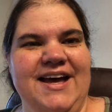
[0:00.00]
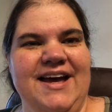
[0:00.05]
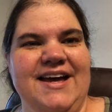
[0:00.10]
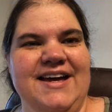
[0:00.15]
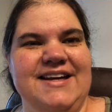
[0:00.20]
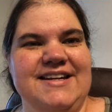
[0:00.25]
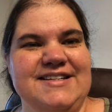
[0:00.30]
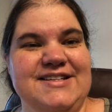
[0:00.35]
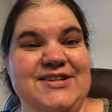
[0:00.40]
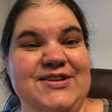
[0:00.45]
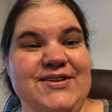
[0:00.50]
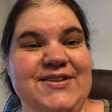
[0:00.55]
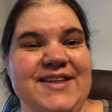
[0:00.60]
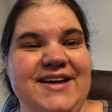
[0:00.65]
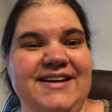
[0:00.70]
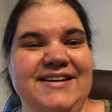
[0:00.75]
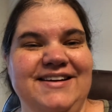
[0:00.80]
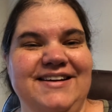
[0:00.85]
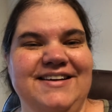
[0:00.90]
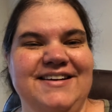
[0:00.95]
Until
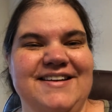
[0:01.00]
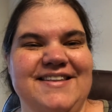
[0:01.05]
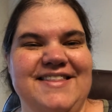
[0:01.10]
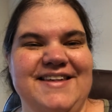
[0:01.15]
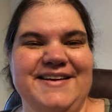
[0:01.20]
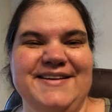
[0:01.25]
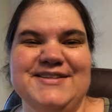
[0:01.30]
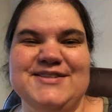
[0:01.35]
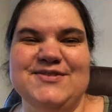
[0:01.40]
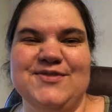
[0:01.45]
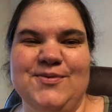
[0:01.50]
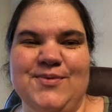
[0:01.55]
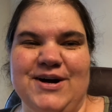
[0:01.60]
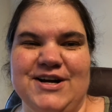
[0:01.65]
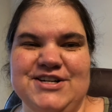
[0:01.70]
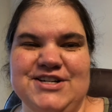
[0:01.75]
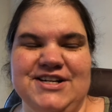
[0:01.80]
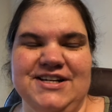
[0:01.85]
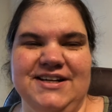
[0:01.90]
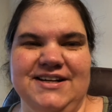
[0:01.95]
then, thanks for
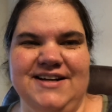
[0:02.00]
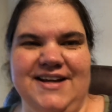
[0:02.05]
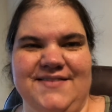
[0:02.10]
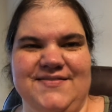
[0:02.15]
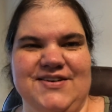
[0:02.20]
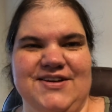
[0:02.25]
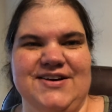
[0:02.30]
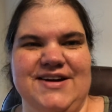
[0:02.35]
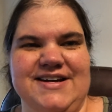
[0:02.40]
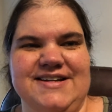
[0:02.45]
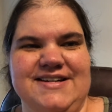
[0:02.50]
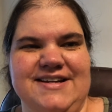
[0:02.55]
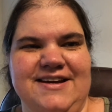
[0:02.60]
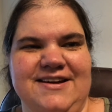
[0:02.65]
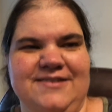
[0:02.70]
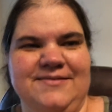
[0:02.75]
watching and have a great day.